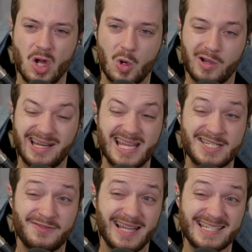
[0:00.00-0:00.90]

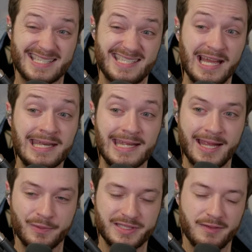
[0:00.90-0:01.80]
organized for like
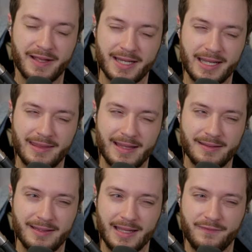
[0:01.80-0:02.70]
Sunday. We'll see if I can get that
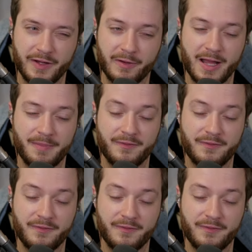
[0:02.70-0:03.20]
that figured out.